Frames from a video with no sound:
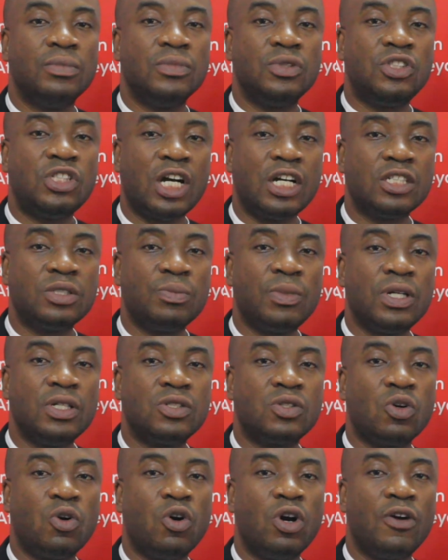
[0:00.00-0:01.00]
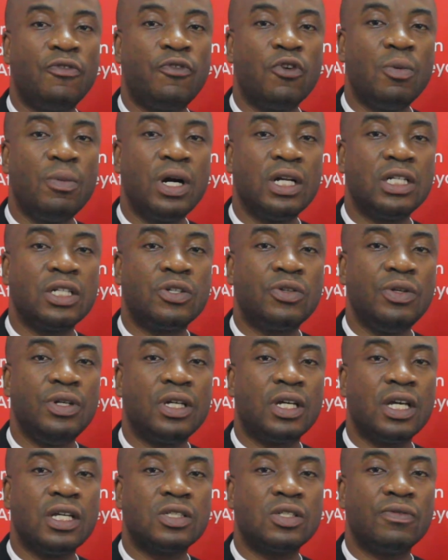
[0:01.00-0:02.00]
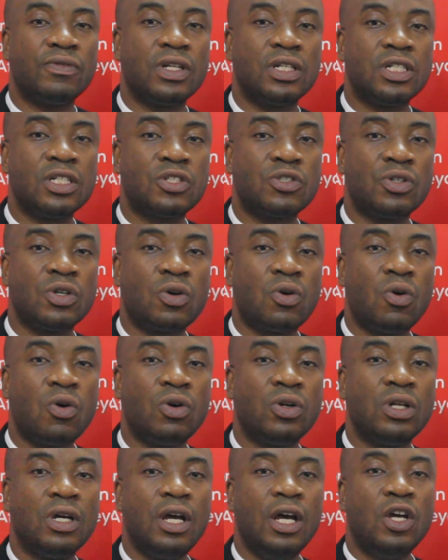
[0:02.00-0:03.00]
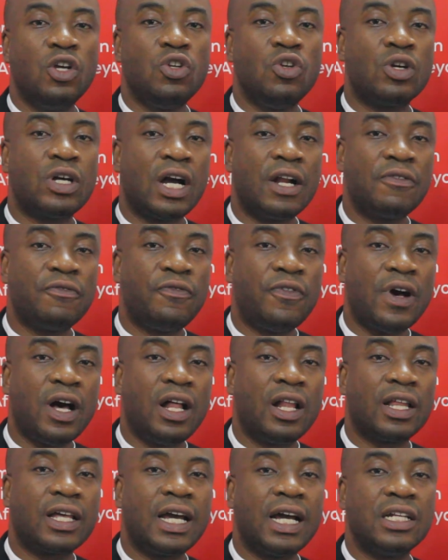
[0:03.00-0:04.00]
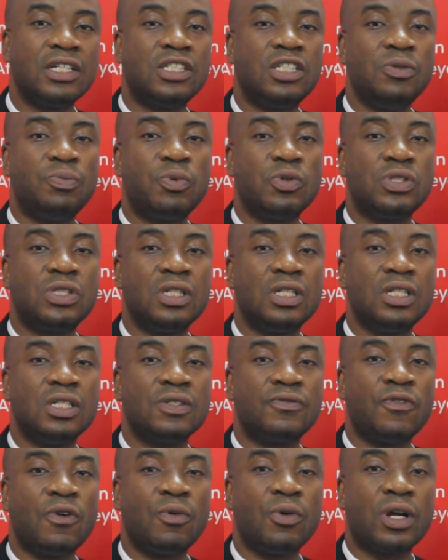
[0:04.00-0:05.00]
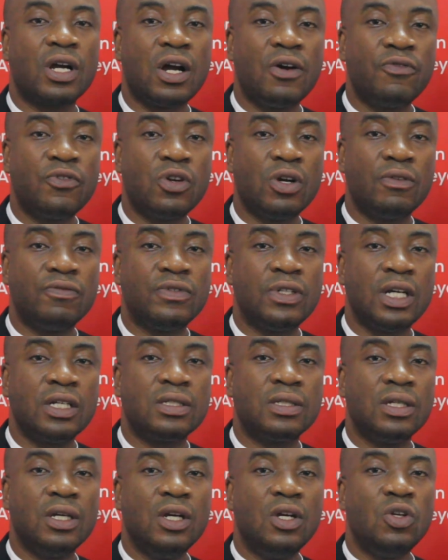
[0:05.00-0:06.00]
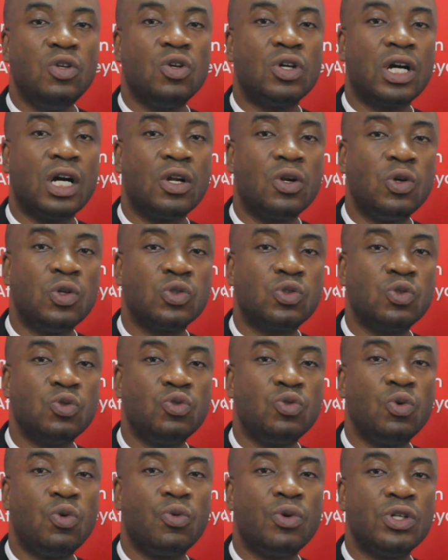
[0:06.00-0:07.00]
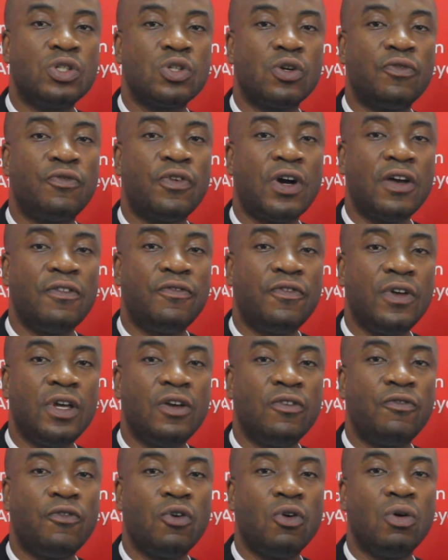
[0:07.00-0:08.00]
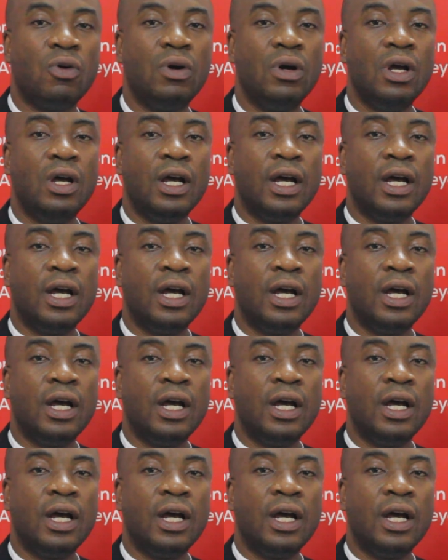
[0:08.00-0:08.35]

judgment or a formal decree in case of the district court. You can file garnishee proceedings for recovery of debt. You can also do writ of fife for